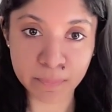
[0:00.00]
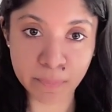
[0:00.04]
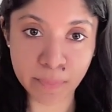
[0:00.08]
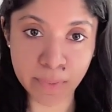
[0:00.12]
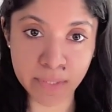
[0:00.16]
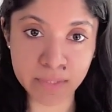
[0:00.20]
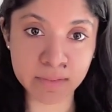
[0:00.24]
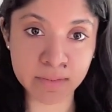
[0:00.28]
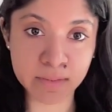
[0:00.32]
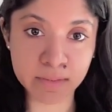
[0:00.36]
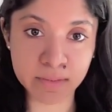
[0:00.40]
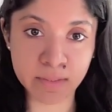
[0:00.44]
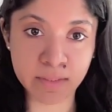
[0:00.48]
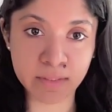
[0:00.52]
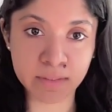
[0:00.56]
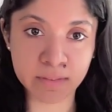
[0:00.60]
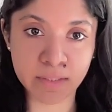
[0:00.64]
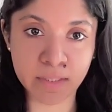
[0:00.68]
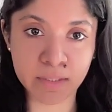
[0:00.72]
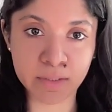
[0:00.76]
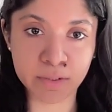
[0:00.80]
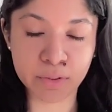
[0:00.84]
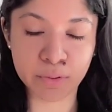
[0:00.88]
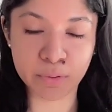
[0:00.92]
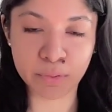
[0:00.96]
best thing
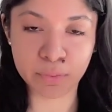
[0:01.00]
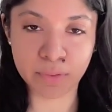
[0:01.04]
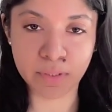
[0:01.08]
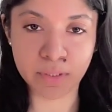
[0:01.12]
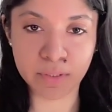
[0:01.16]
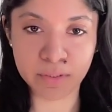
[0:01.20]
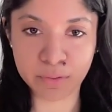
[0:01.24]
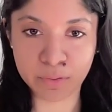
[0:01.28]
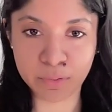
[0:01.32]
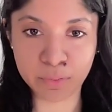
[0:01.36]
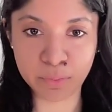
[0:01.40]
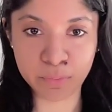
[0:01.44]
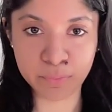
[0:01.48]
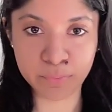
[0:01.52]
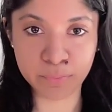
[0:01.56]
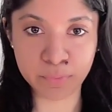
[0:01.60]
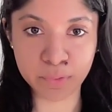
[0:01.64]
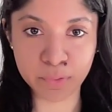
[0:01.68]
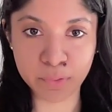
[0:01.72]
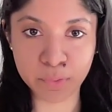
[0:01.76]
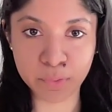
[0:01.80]
that you can do for